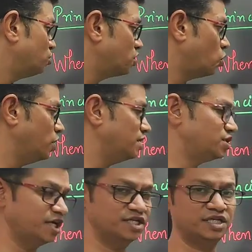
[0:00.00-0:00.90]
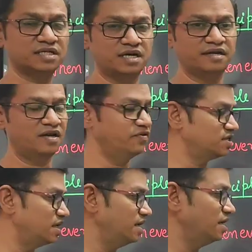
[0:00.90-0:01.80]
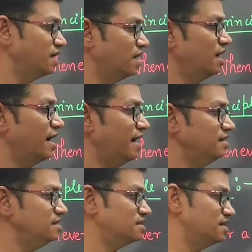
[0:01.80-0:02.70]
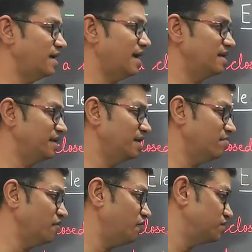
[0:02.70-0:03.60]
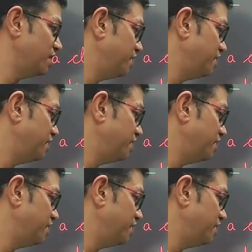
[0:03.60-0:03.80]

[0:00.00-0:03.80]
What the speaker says: through the coil changes continuously. Hence, an EMF is